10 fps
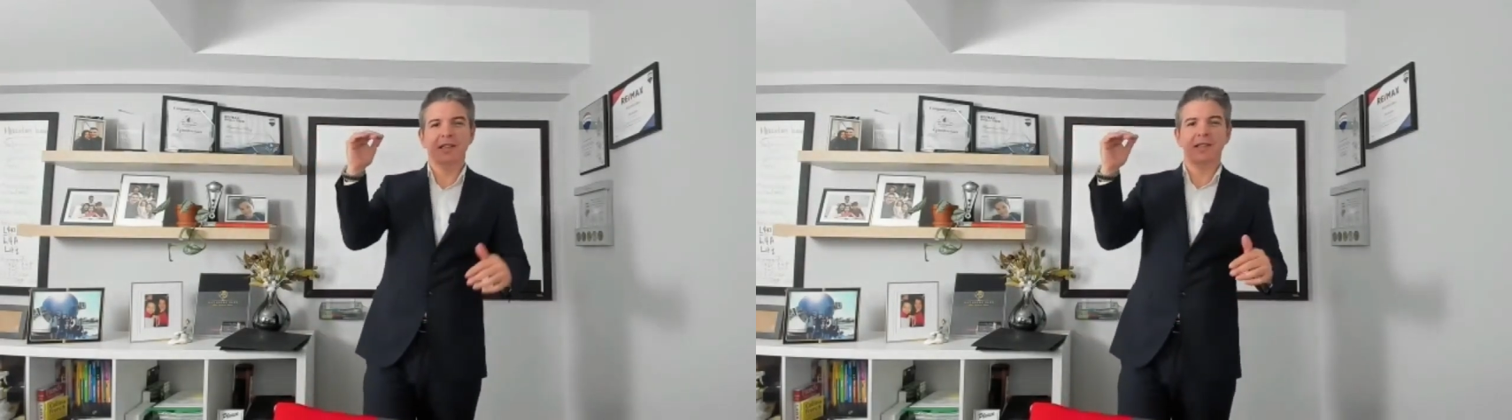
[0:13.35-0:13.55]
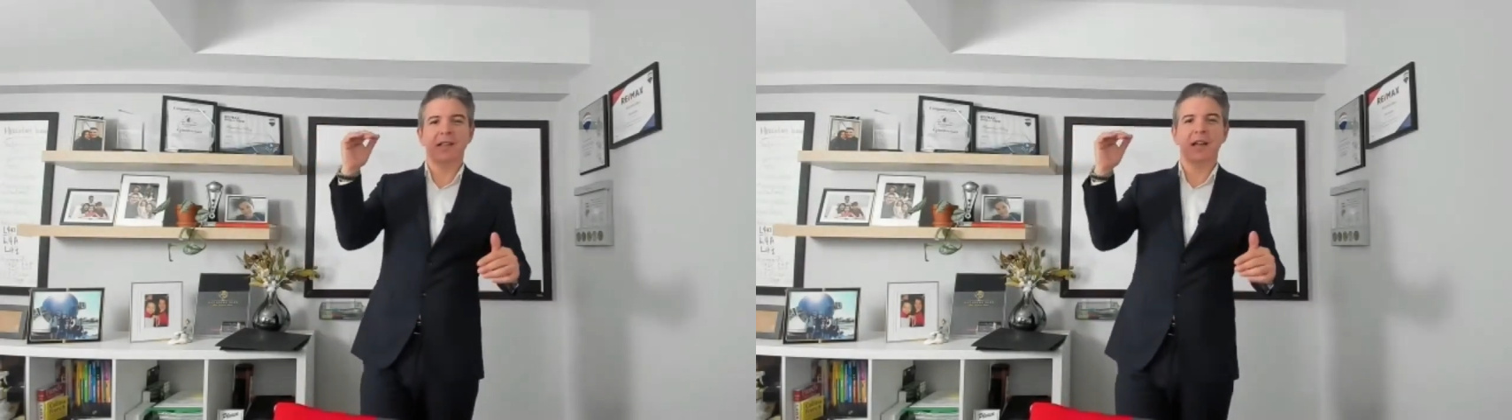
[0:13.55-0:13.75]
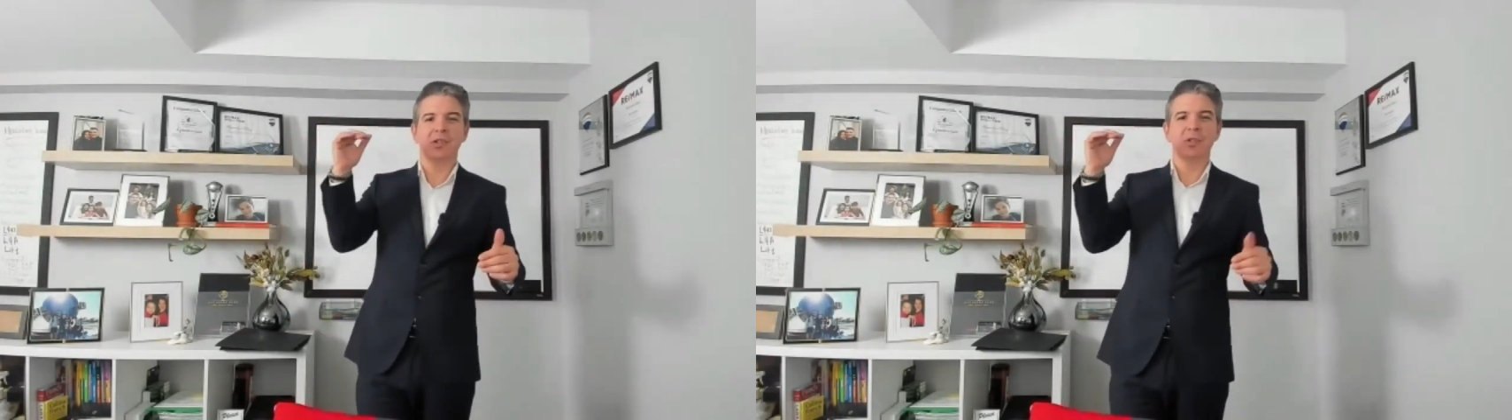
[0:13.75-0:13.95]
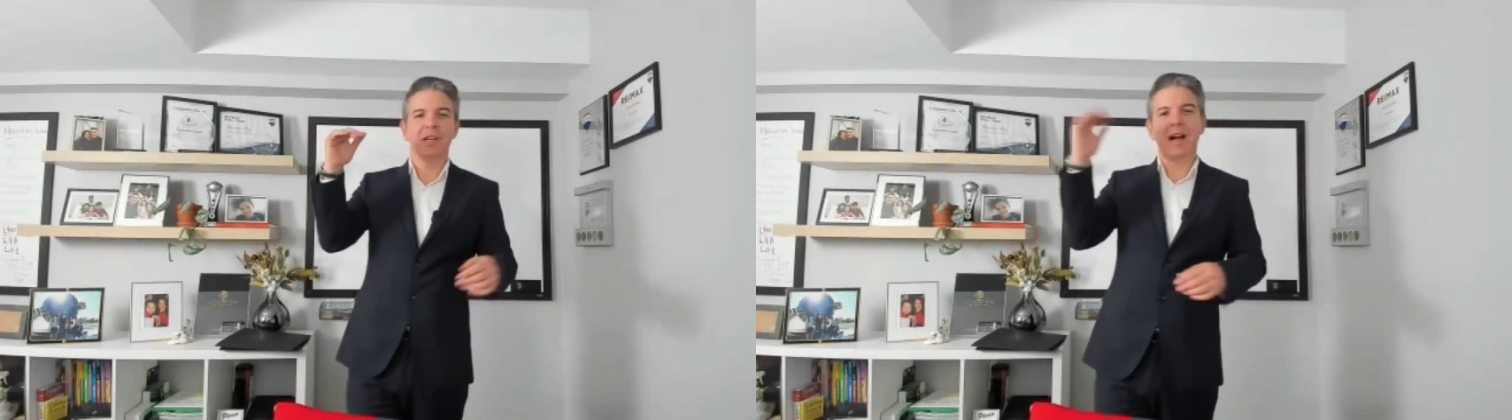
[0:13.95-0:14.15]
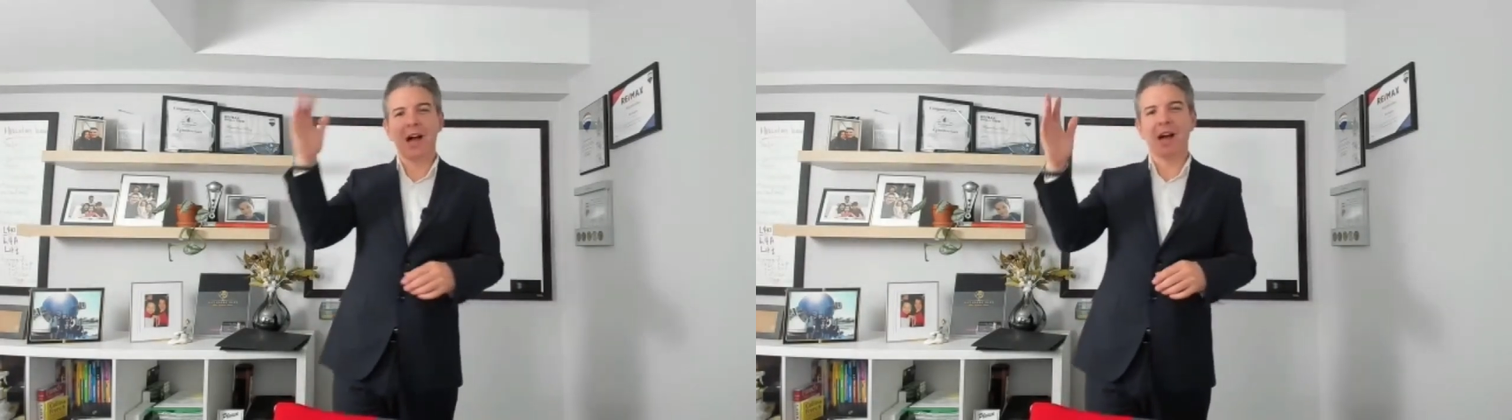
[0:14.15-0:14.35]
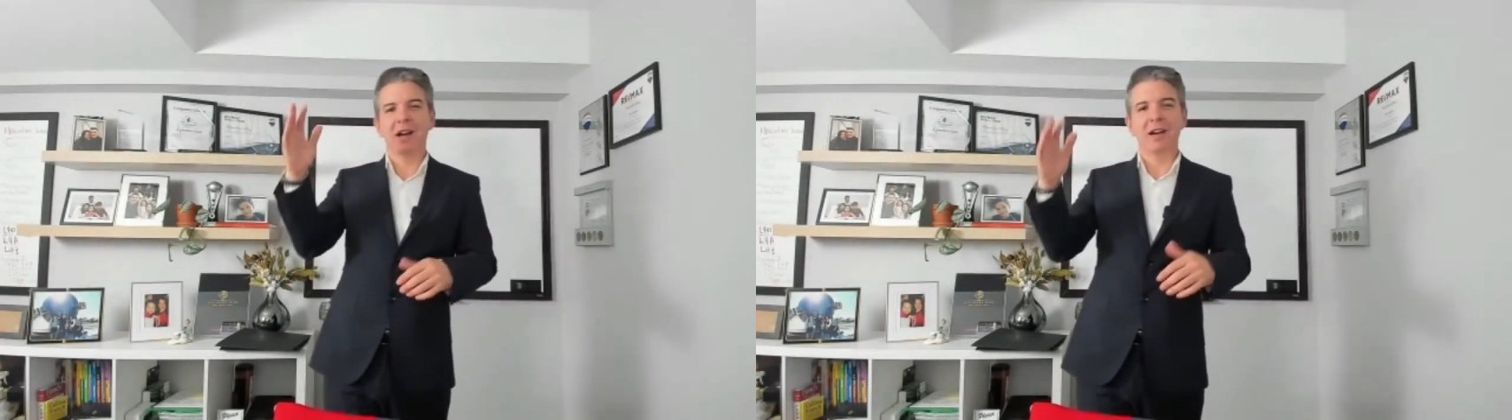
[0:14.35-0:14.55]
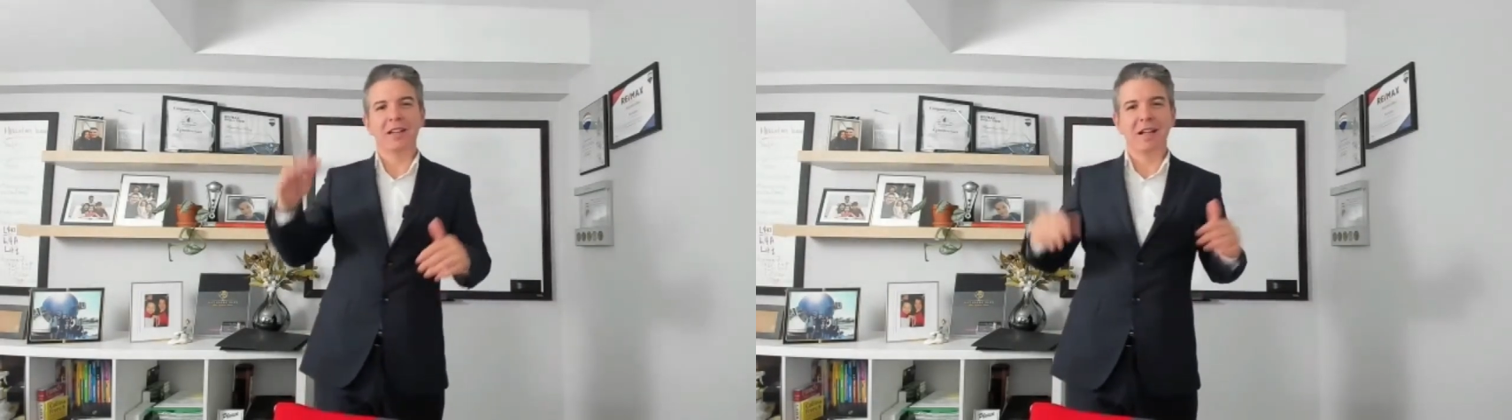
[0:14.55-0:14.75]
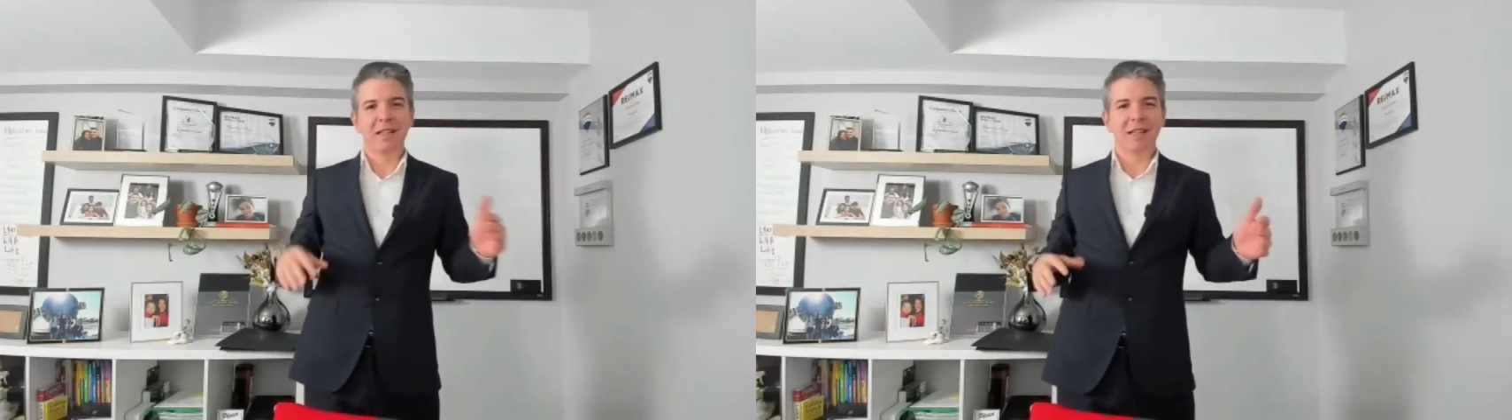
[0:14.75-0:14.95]
is actually
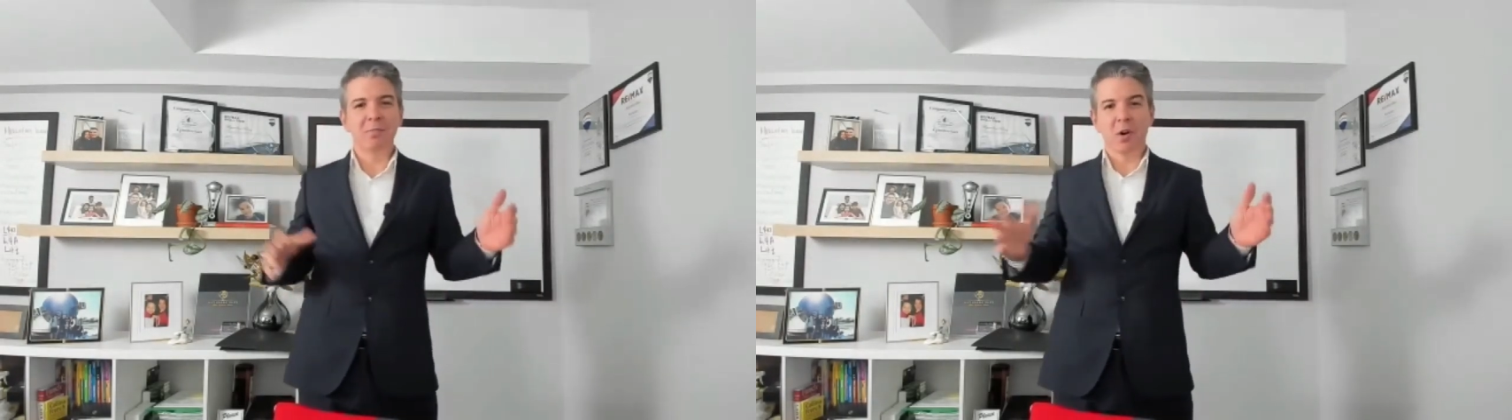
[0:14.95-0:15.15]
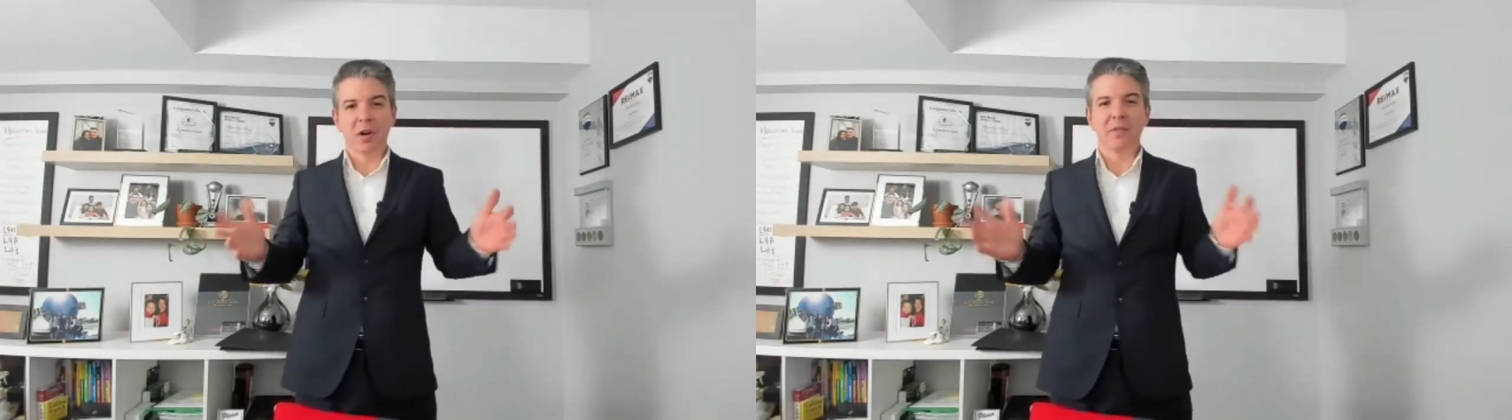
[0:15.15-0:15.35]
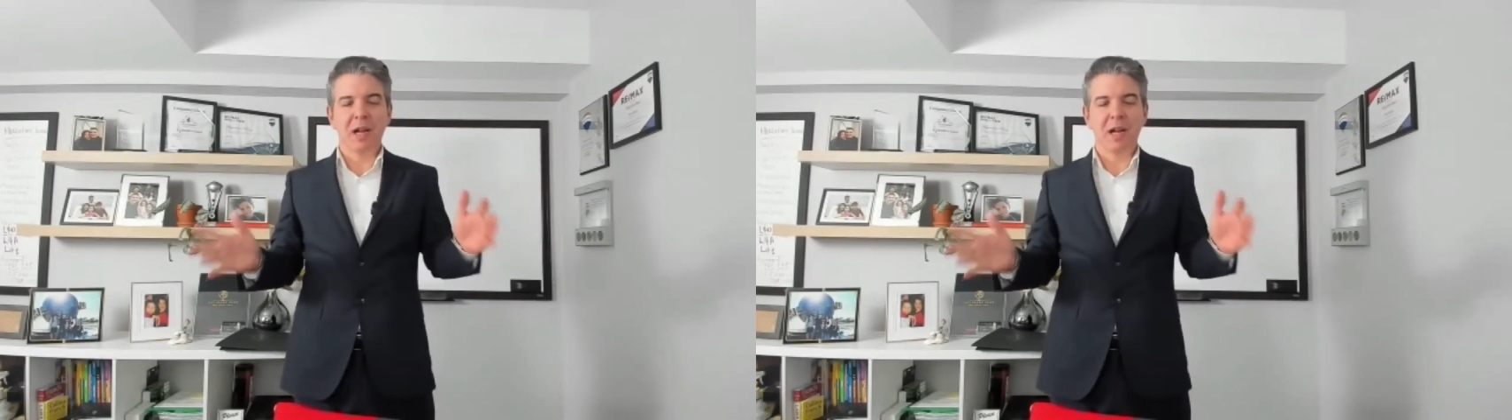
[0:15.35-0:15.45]
higher than the market